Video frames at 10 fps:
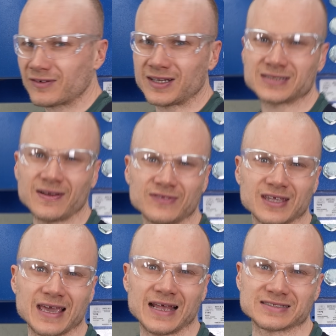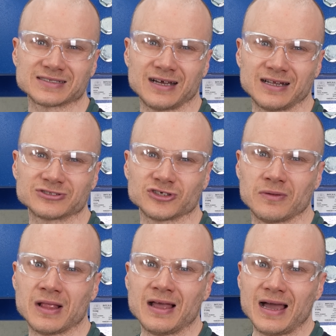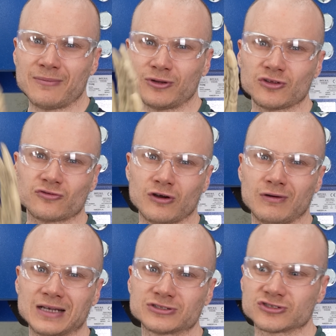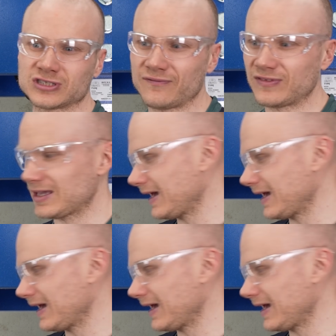try something else also? I'm going to throw also something